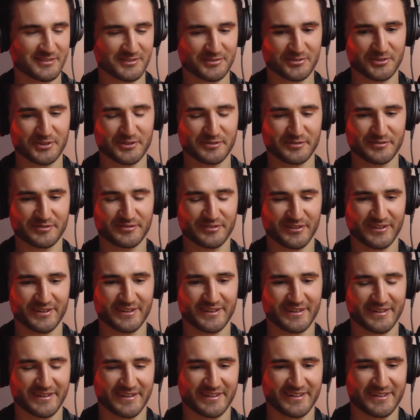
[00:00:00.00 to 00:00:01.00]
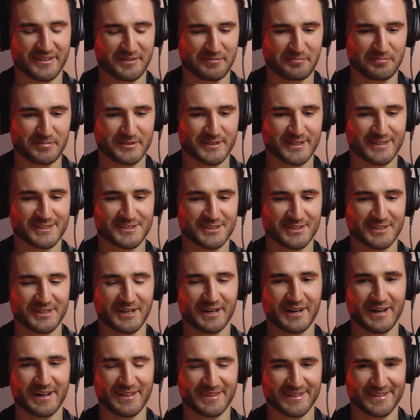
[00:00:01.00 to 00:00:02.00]
sort of potentially
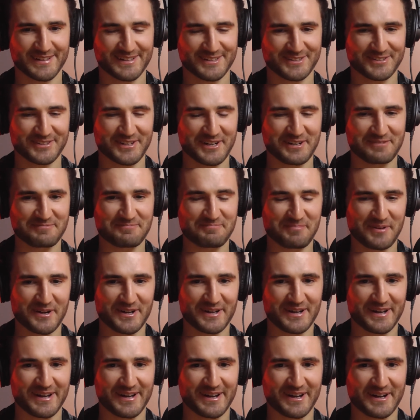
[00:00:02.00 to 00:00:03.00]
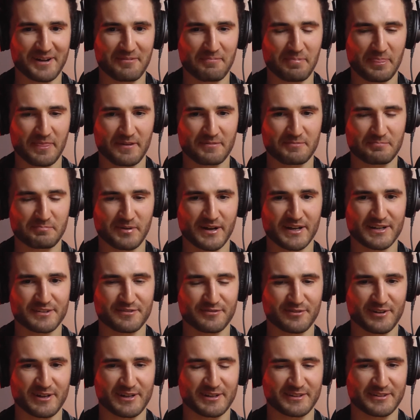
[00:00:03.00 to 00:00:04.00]
higher than I should have. But Buddy
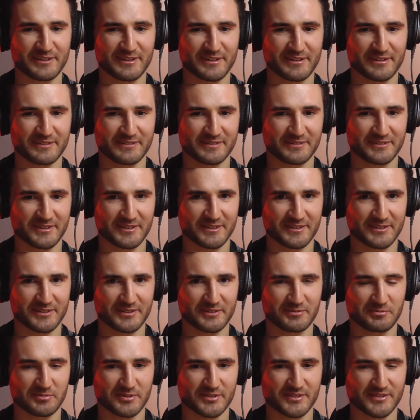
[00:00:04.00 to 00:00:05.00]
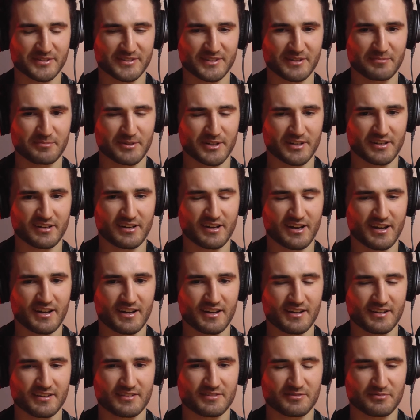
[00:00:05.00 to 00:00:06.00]
Franklin, who was someone
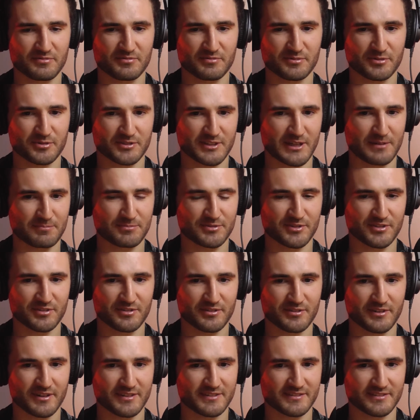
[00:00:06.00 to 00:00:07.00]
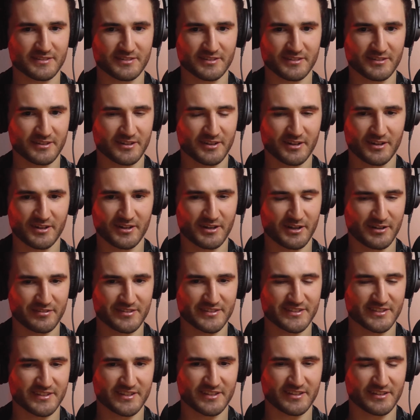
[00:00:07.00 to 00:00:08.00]
I looked up to as
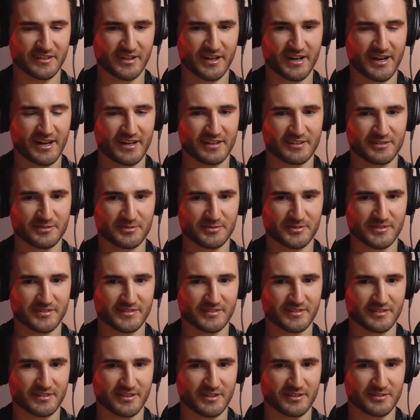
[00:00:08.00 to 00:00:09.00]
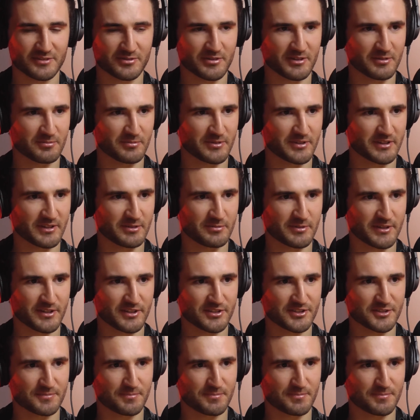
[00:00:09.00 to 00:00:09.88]
obviously a guy who was doing really well at